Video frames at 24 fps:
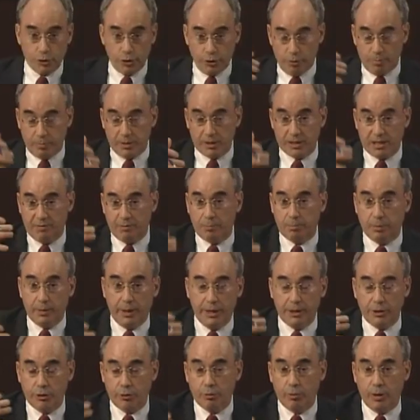must have a
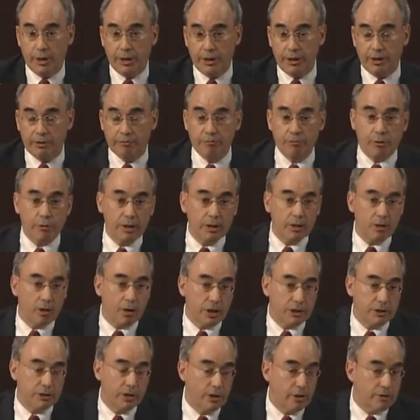plan. You're running a very
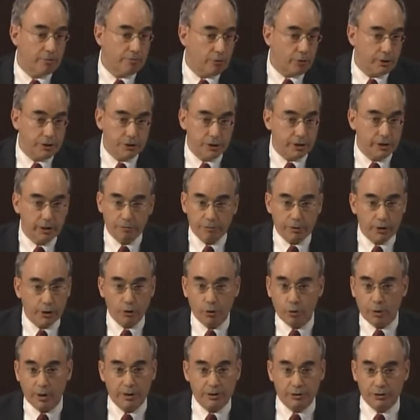large, very significant
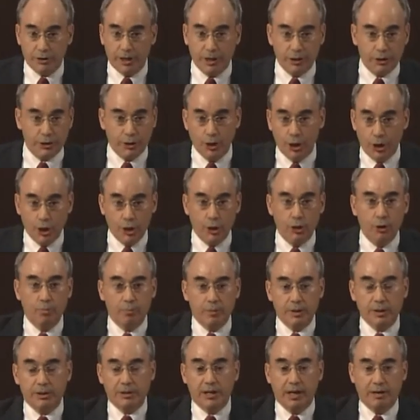organization. You
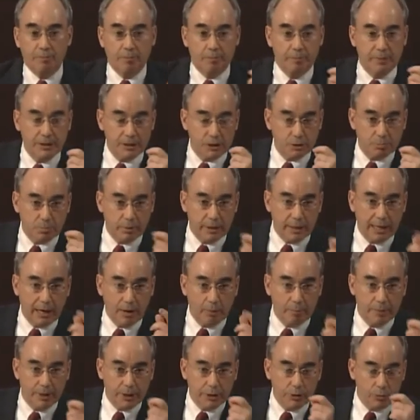must have a business plan. How
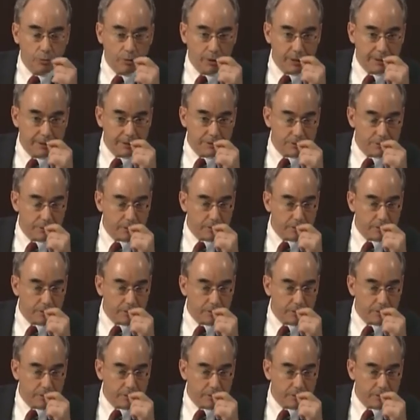big do you want to get, sir?